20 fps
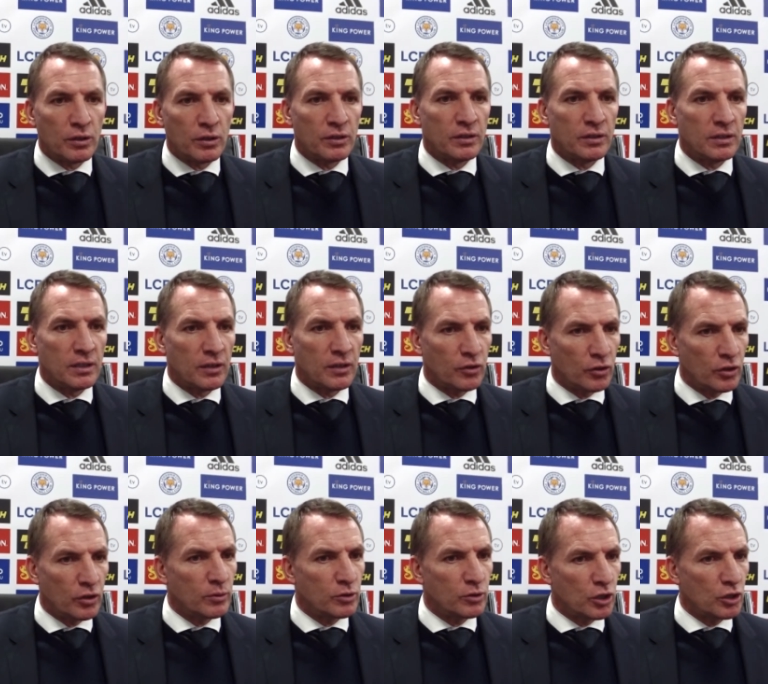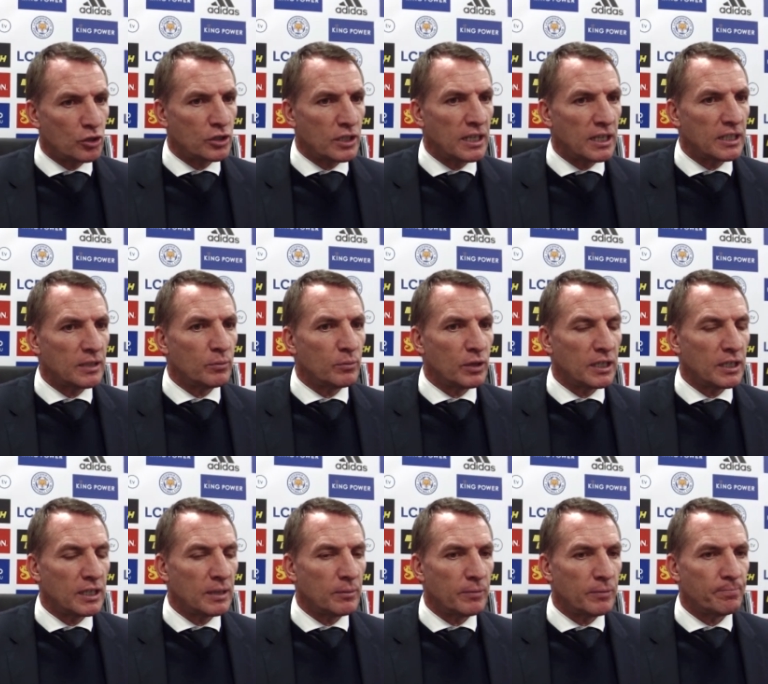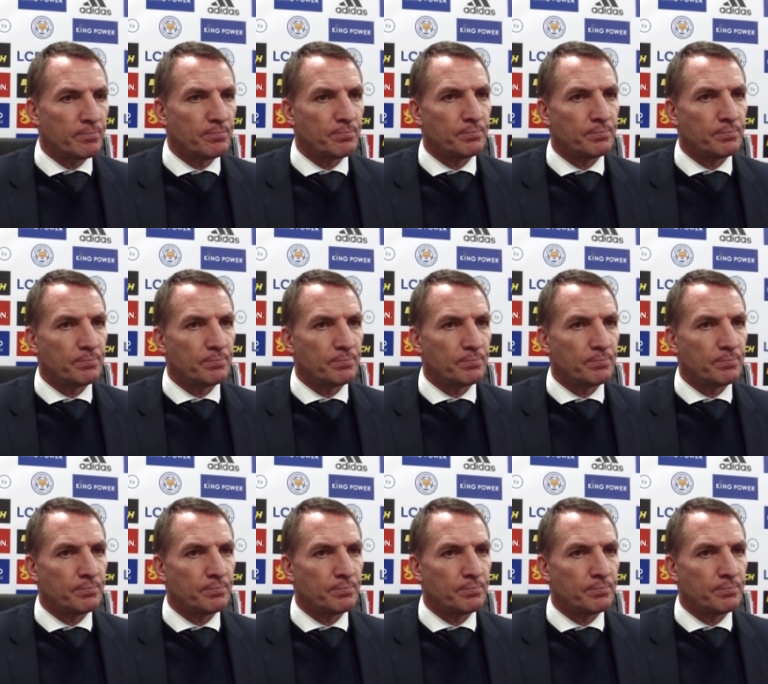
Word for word: And I thought he was outstanding when he came in.